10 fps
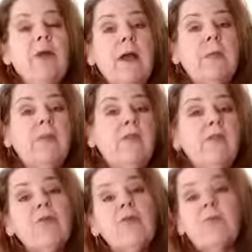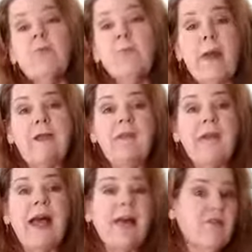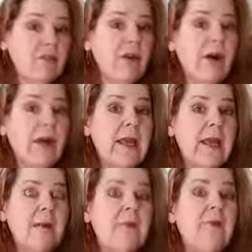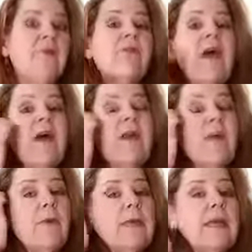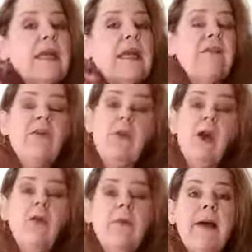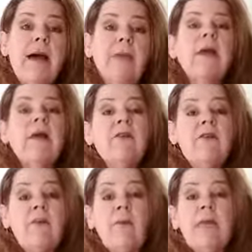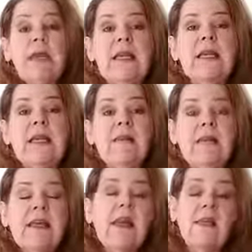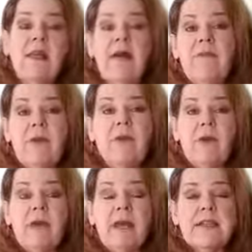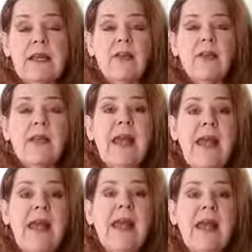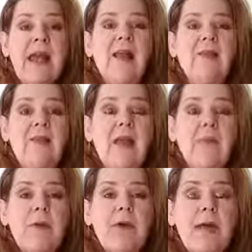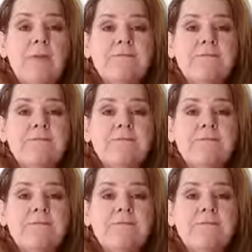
numbers, there are certain red flags and target numbers that we need to know about, so that we need to get to that veterinary attention ASAP.